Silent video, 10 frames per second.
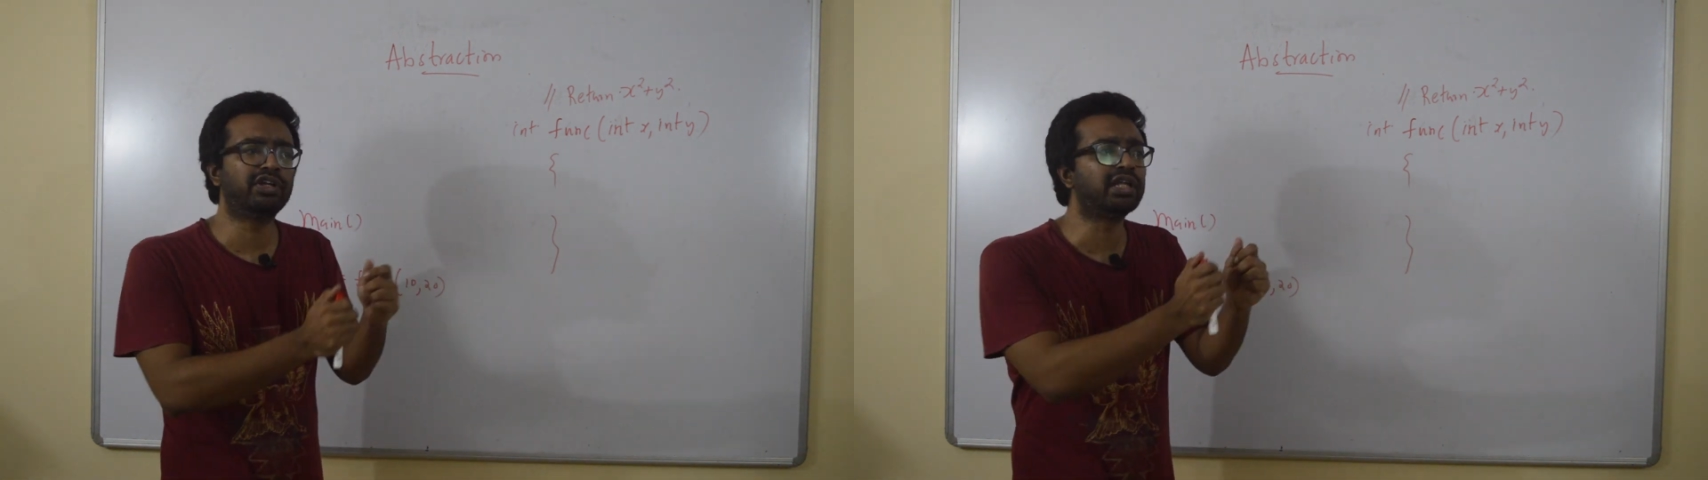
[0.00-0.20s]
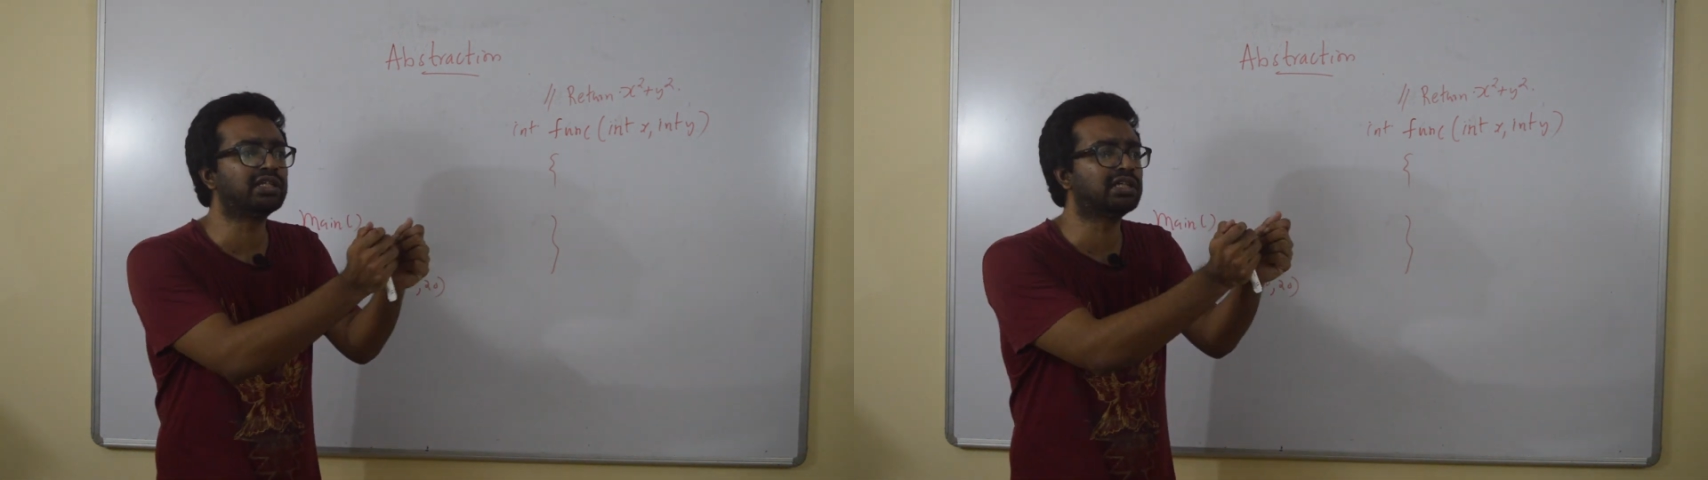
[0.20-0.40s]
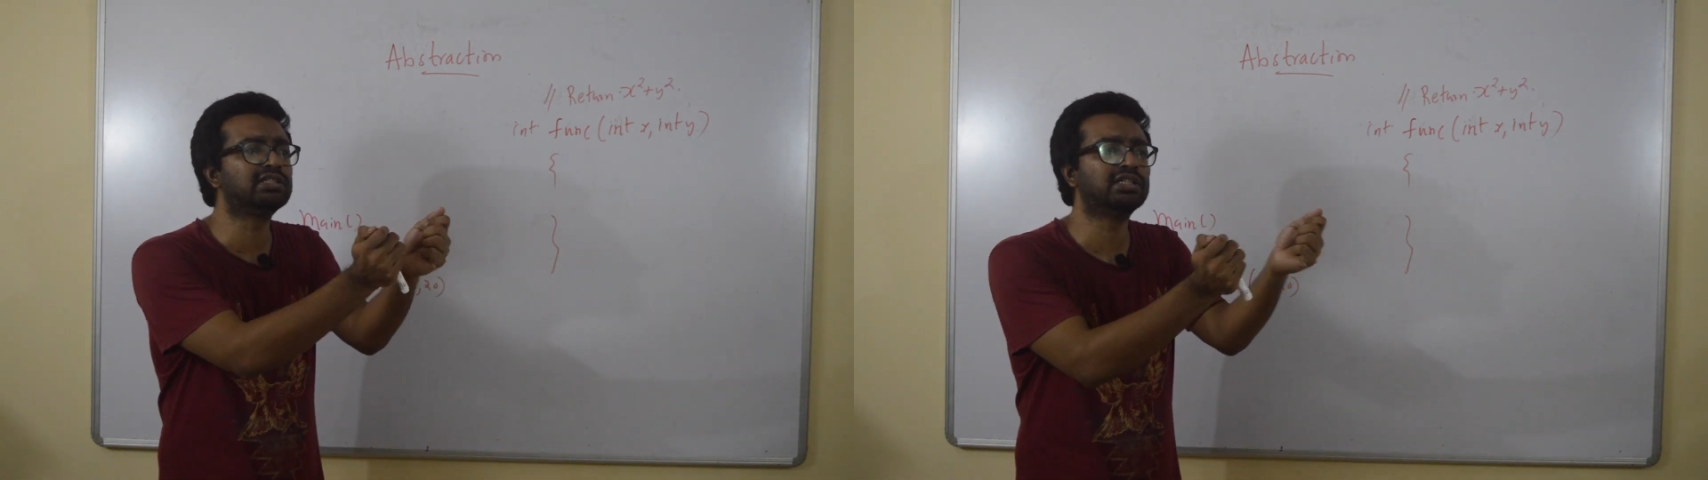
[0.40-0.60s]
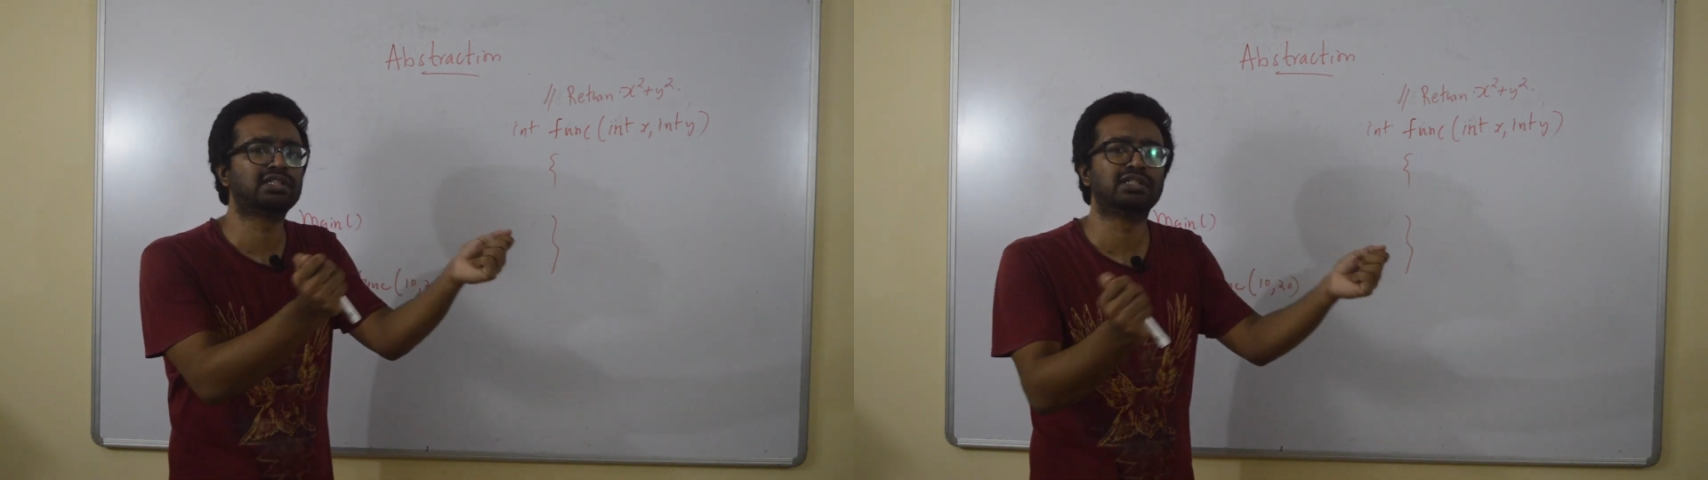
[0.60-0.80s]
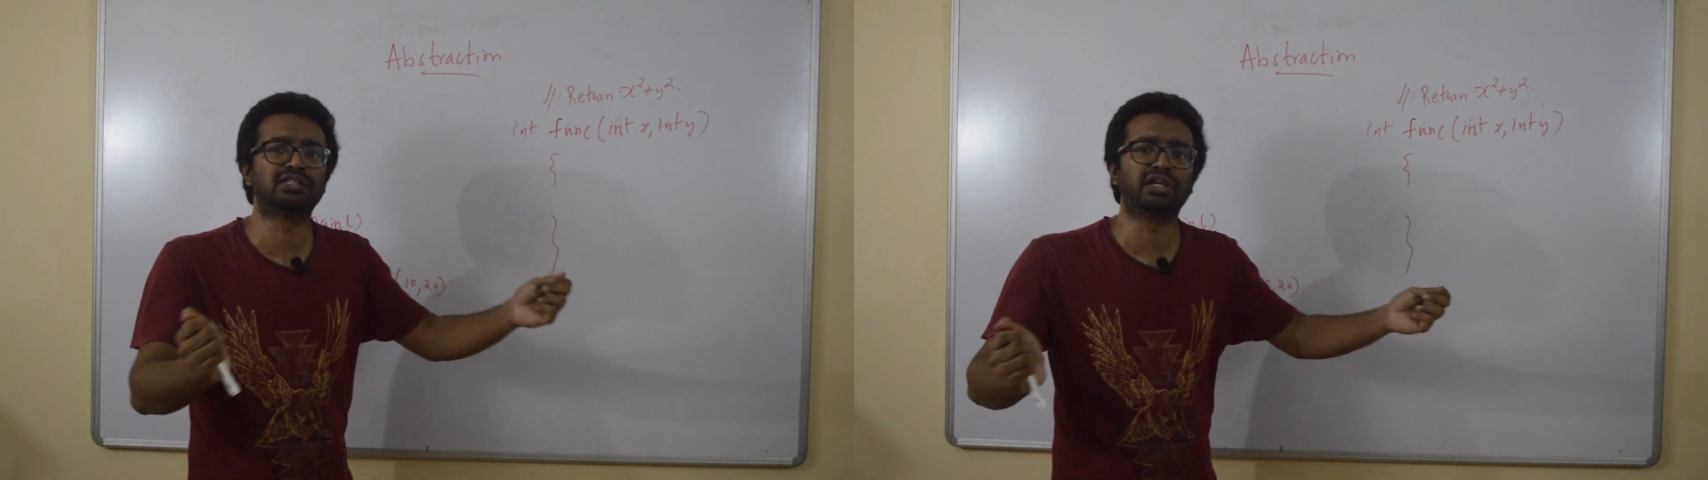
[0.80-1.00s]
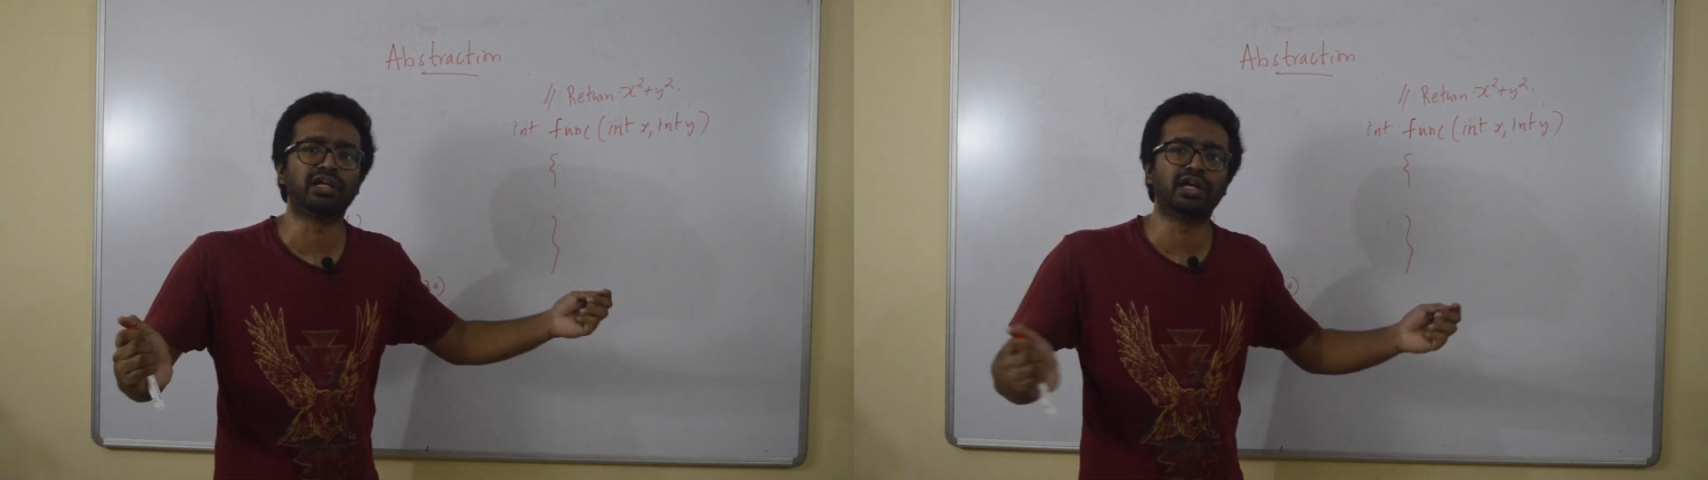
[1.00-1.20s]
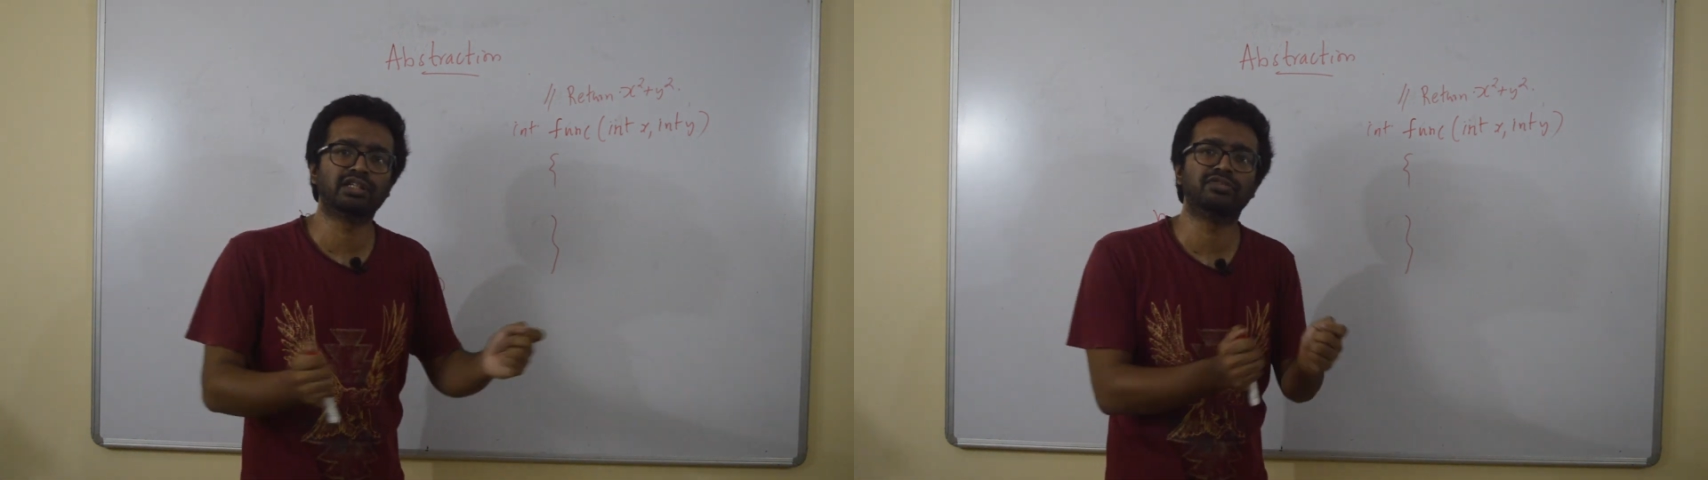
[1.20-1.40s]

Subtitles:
DNAs as just a string, as a